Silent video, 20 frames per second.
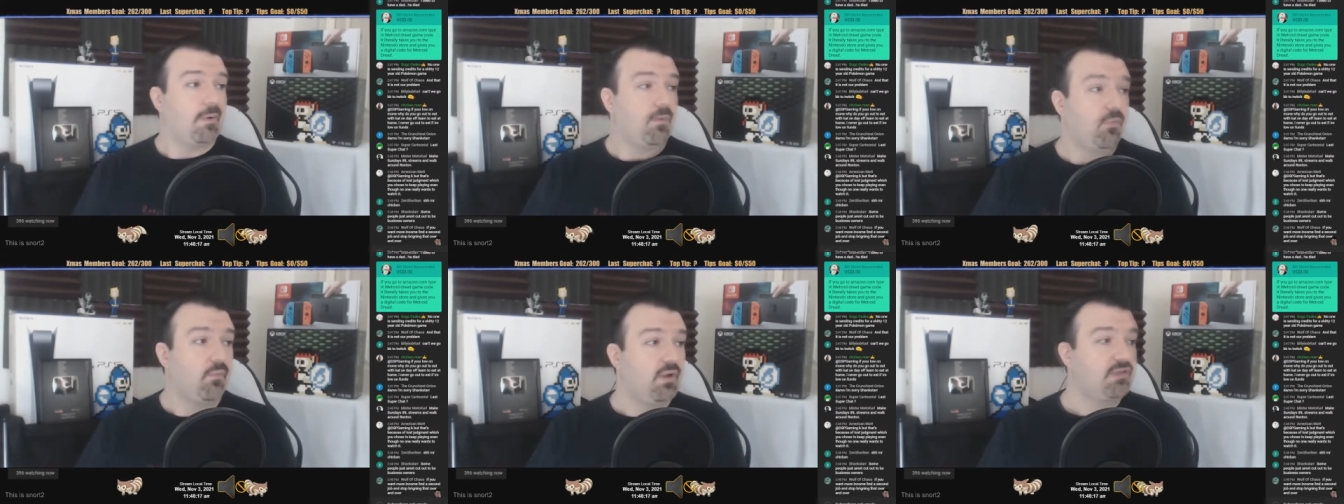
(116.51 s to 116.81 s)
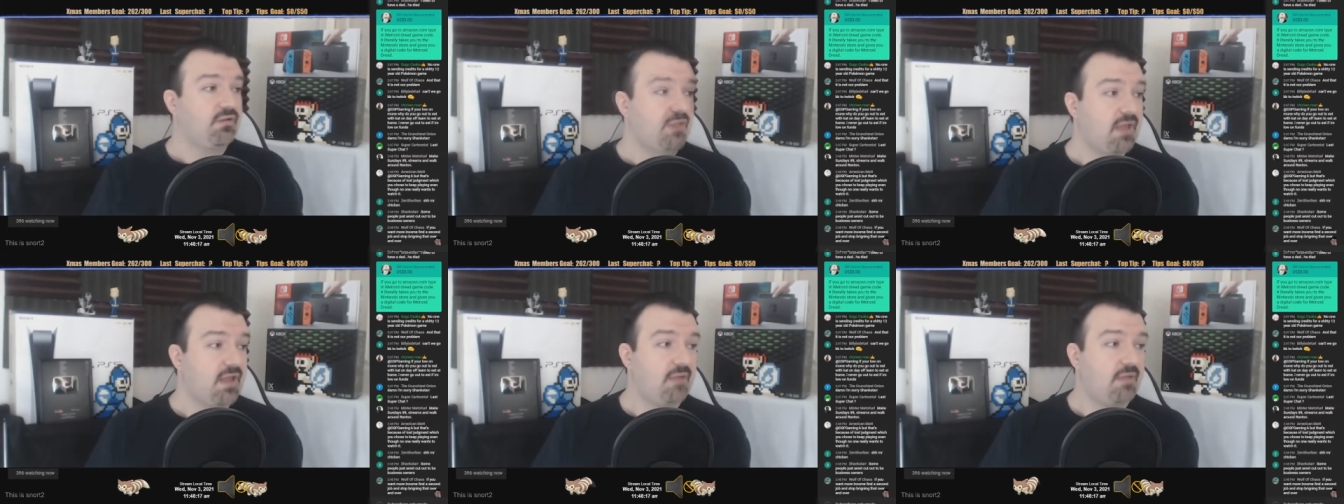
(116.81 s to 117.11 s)

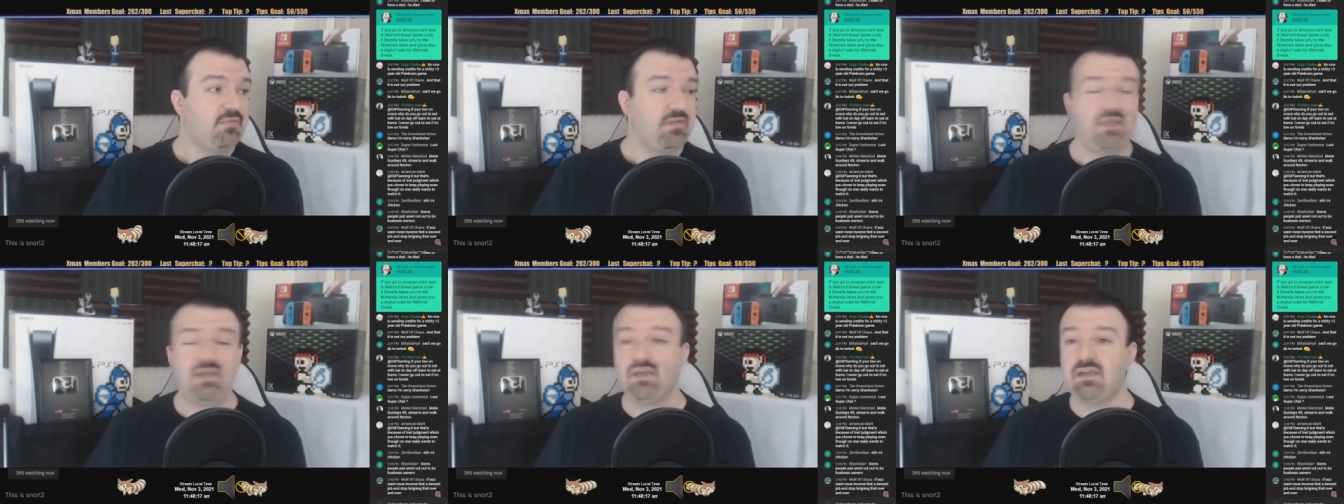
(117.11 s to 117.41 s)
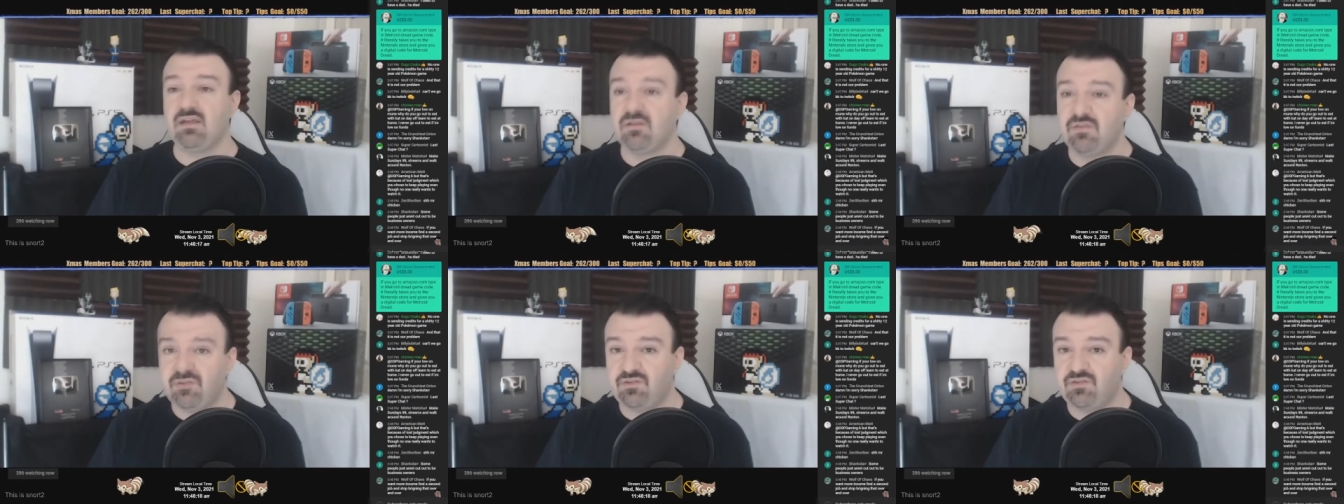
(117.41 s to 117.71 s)
Whether that
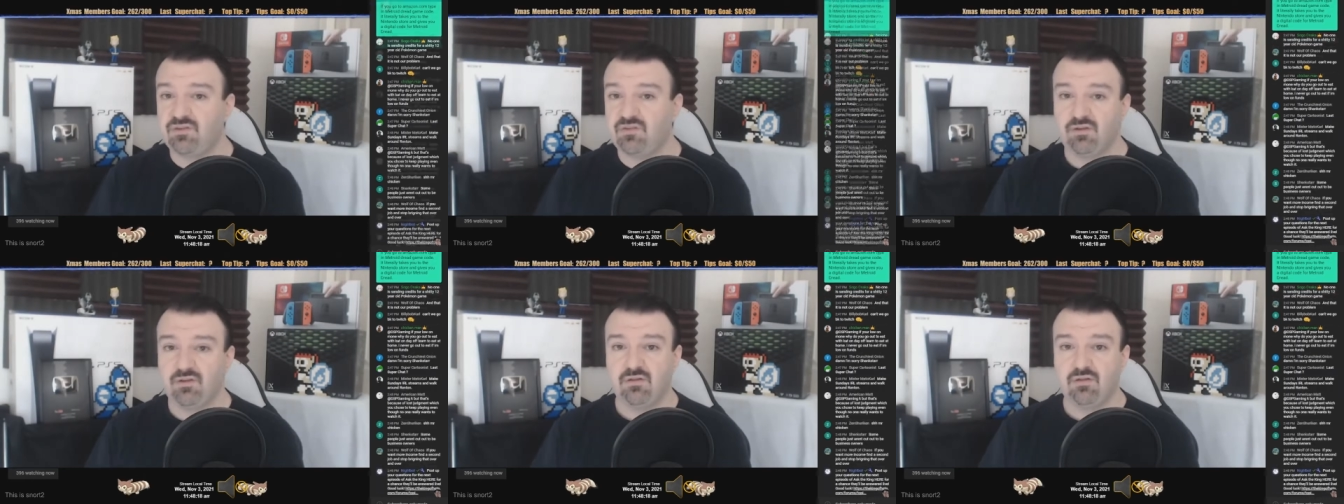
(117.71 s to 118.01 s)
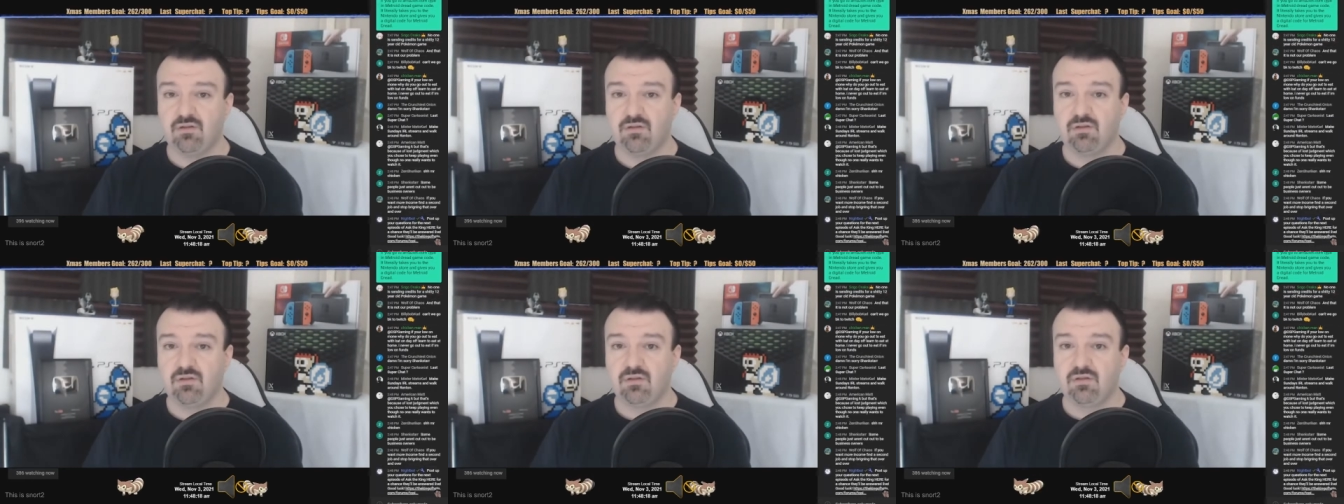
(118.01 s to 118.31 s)
means
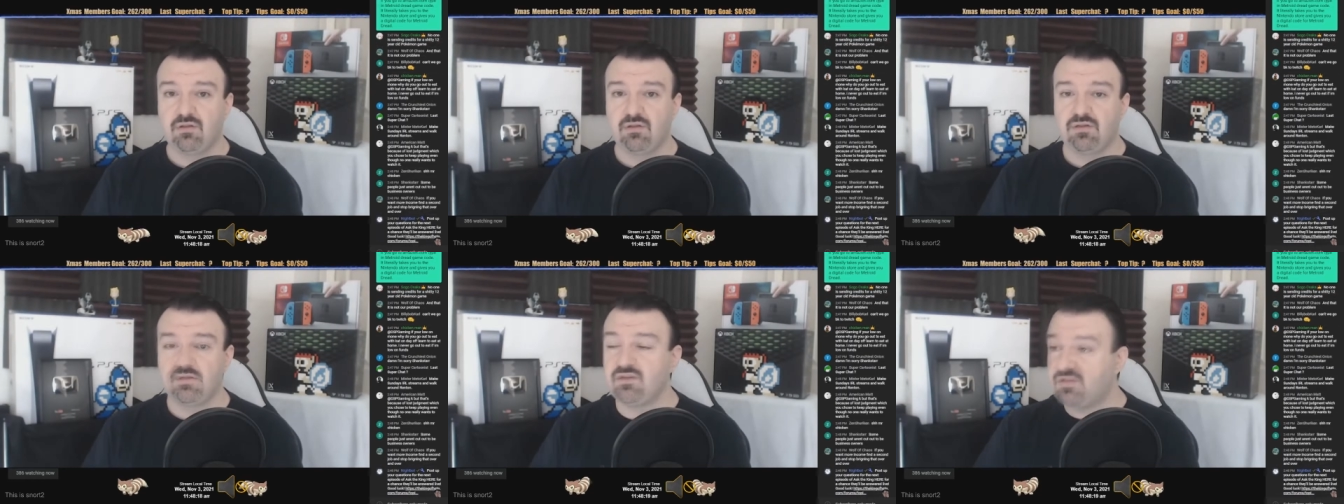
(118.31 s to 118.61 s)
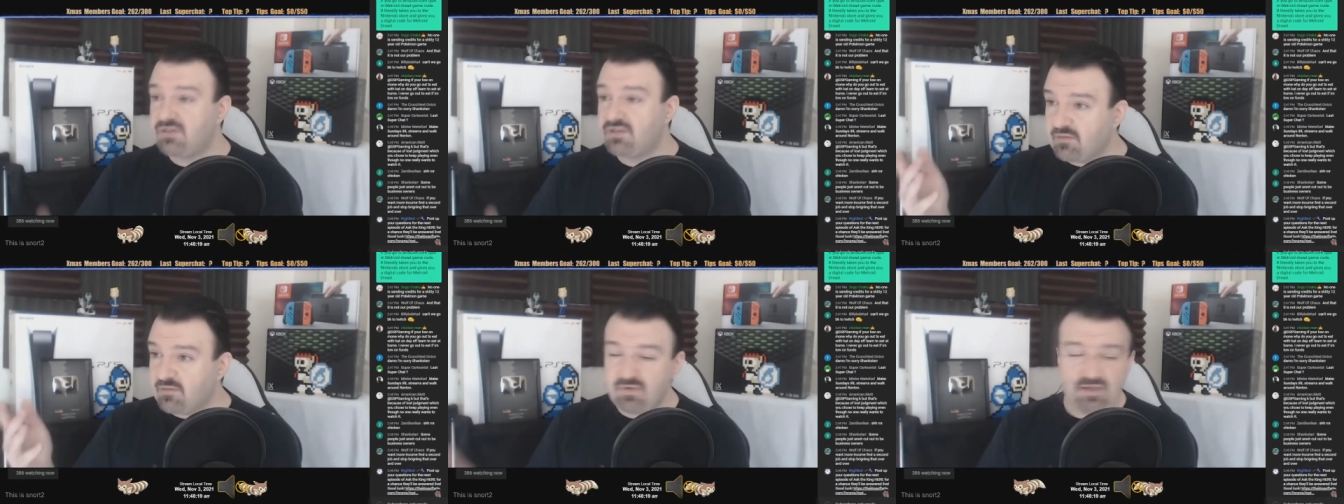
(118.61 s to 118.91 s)
you
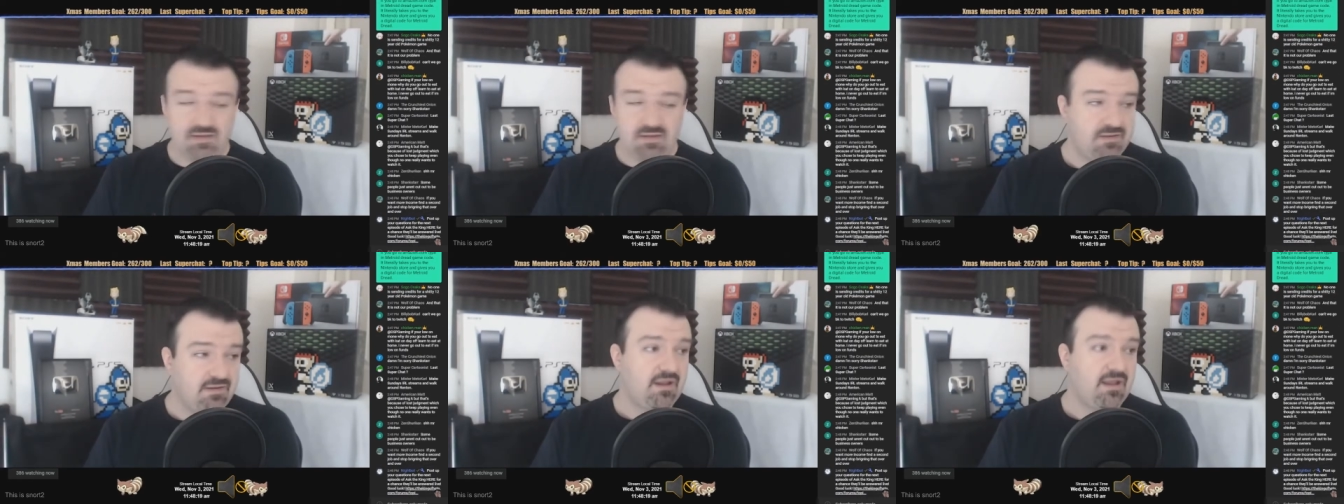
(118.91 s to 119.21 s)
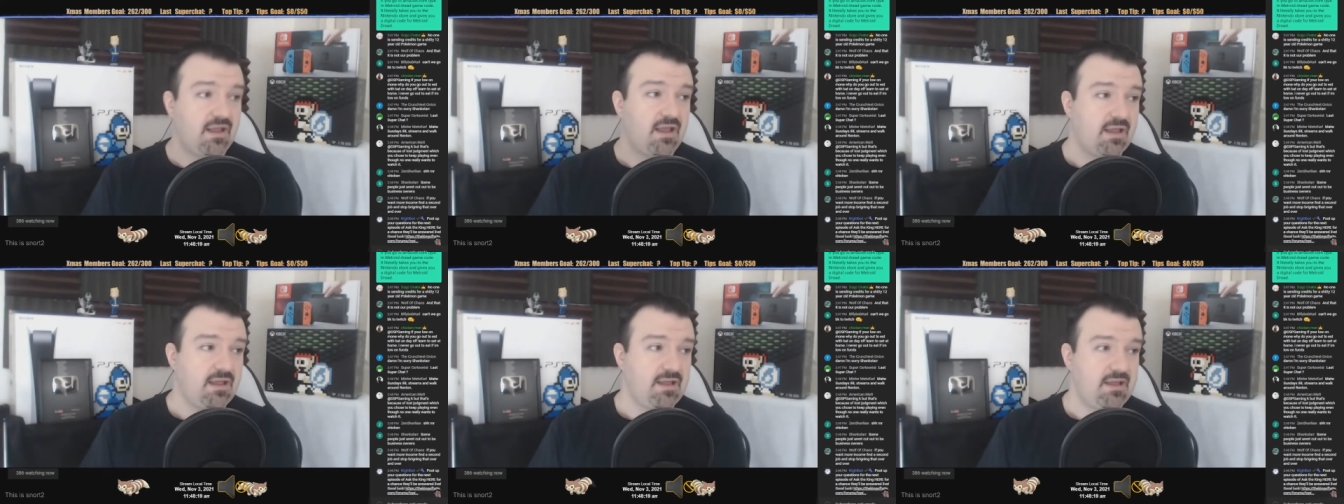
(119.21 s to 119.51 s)
tip me
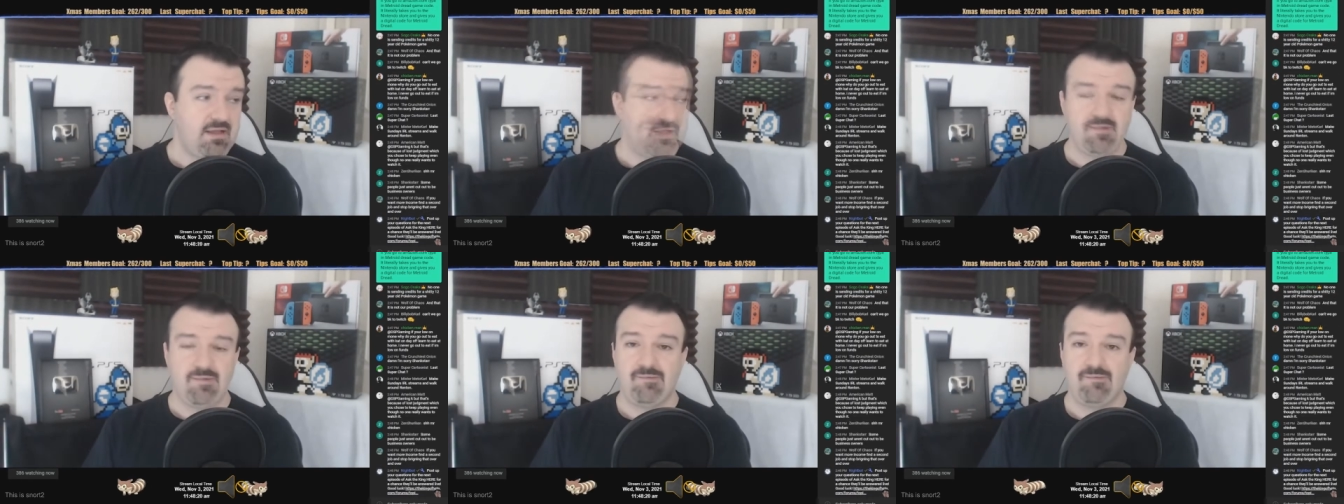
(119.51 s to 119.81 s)
today,